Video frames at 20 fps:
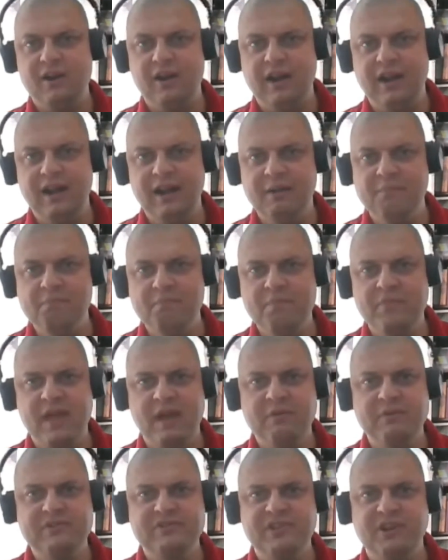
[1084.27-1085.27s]

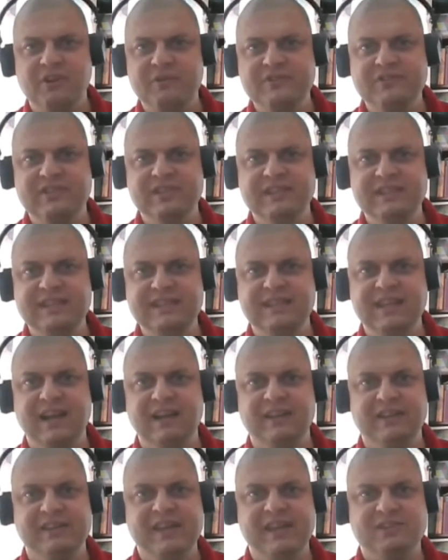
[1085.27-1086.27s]
That was always the
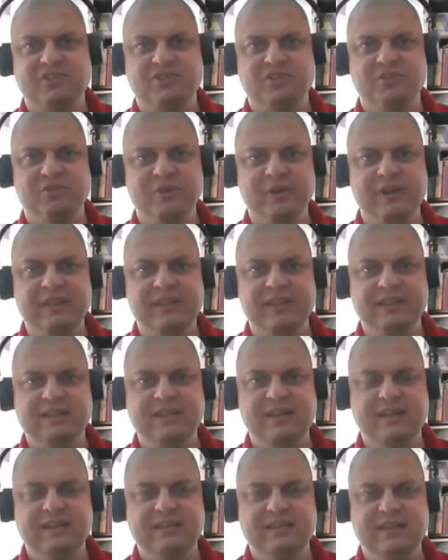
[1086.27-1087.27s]
detail of that story that
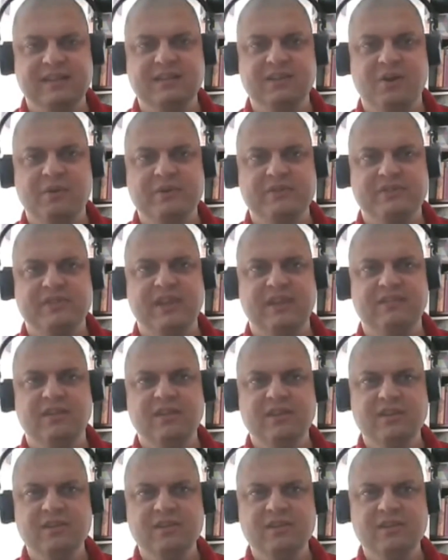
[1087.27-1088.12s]
it didn't always get